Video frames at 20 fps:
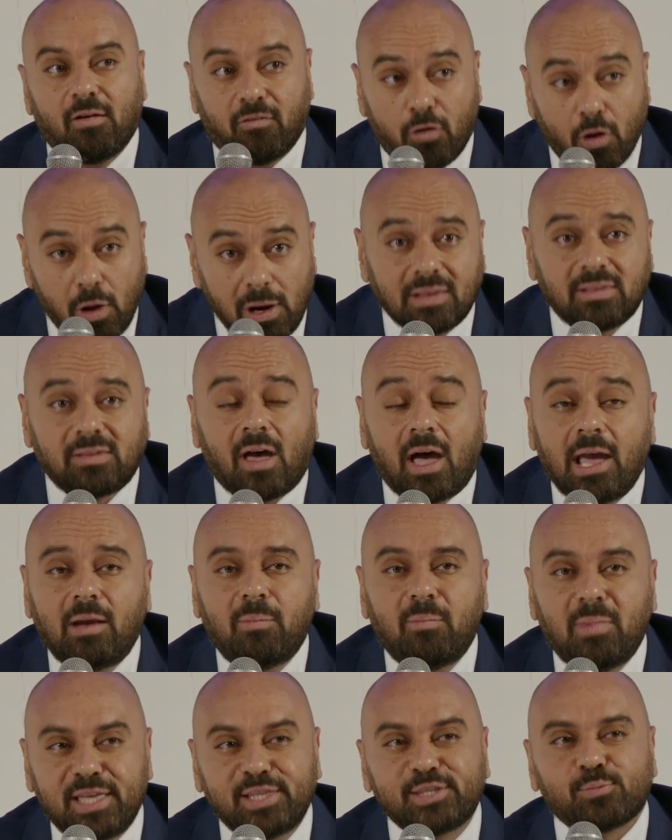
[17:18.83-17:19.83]
Volatile
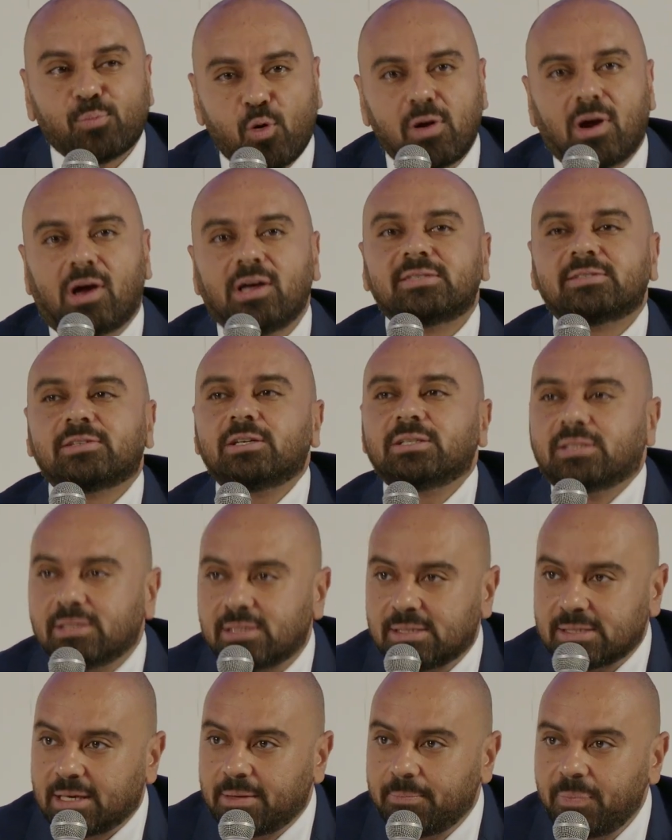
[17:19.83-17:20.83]
means more
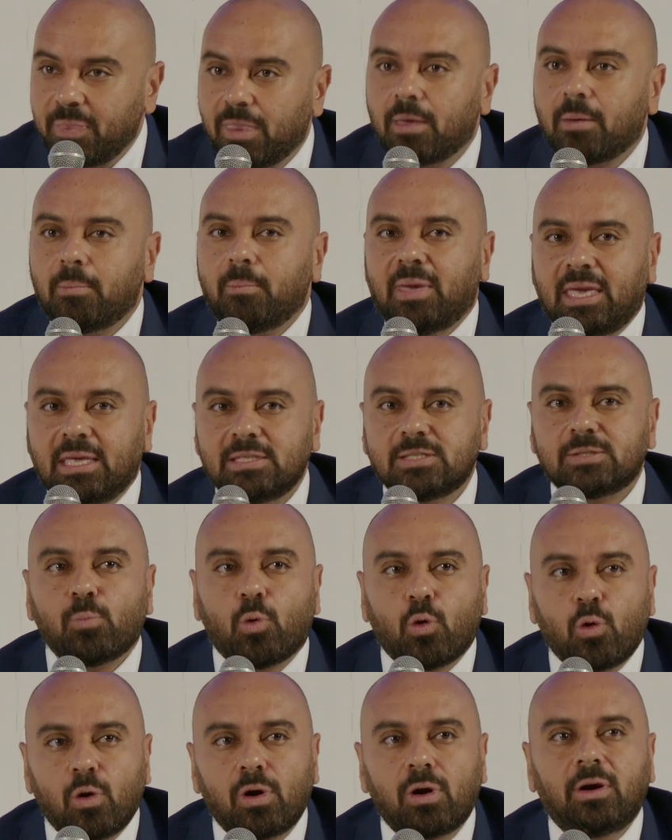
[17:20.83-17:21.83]
uncertainty, means
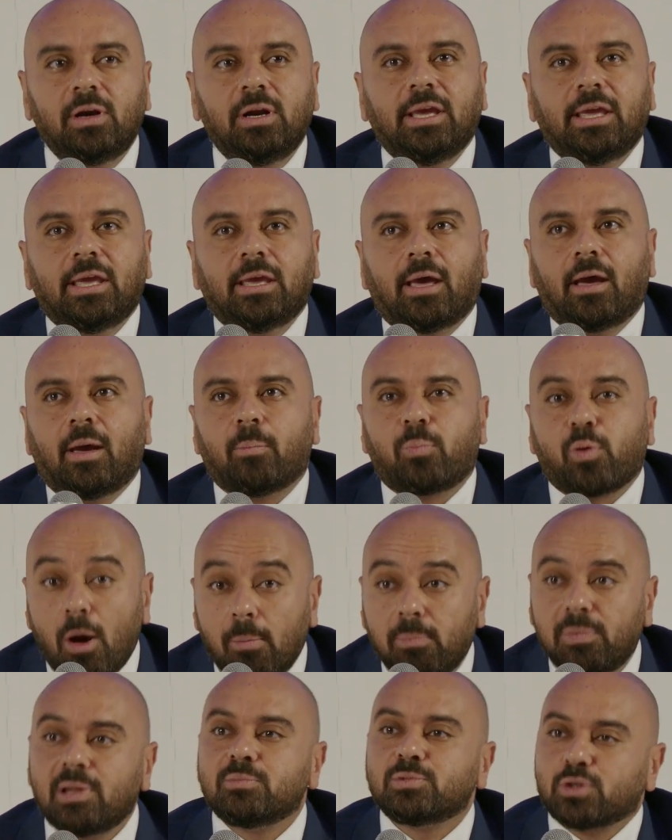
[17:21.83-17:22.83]
more
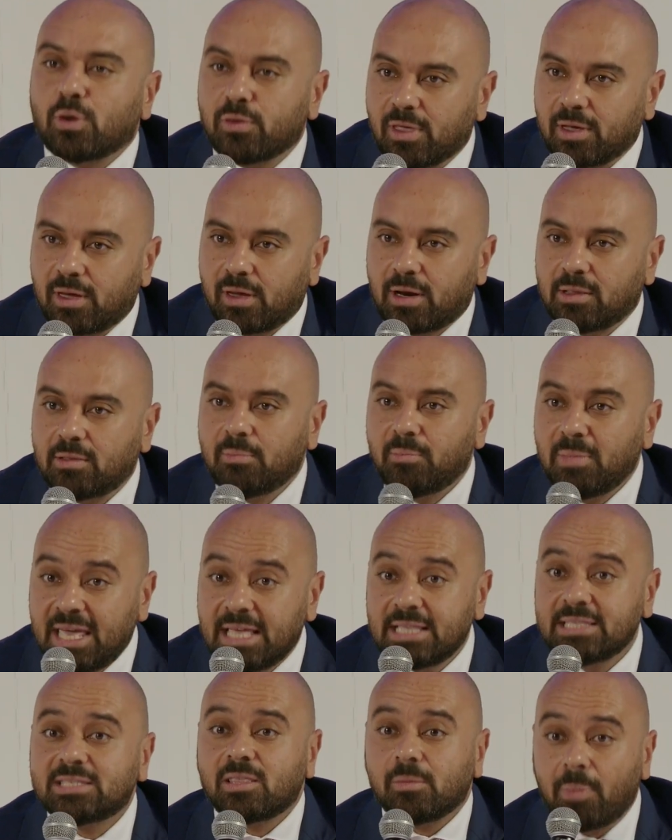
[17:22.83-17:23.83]
problems on the grid,
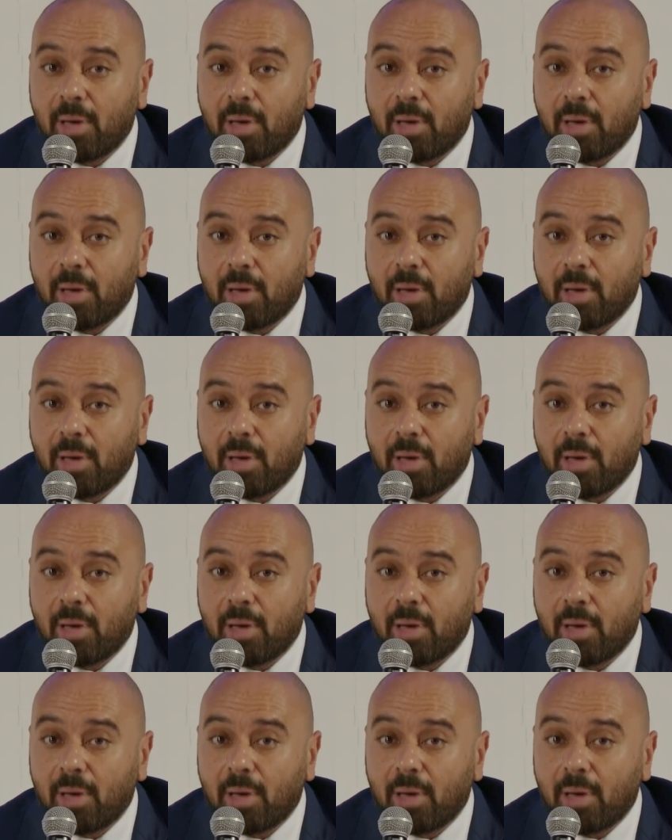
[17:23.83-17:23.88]
means the